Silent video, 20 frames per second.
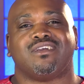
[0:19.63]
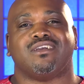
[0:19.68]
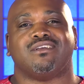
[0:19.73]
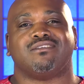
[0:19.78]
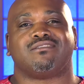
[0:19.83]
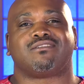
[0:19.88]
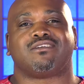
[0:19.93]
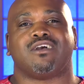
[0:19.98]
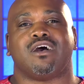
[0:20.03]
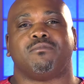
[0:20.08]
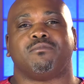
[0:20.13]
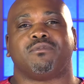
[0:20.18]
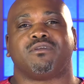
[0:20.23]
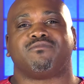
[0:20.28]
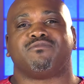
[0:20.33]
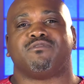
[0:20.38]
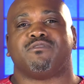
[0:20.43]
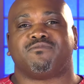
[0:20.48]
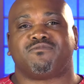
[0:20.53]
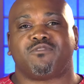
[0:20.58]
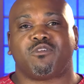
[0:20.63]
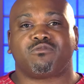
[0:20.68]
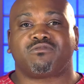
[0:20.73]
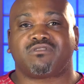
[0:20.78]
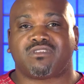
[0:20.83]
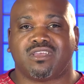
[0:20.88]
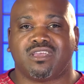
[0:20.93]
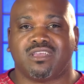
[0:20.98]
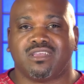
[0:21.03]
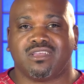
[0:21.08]
It's coming from 1
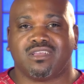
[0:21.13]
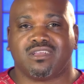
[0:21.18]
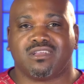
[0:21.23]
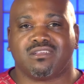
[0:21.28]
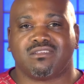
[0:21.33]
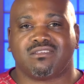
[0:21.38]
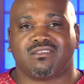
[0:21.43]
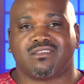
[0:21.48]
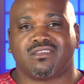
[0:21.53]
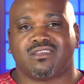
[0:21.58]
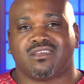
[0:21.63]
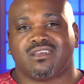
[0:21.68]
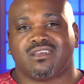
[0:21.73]
Kings,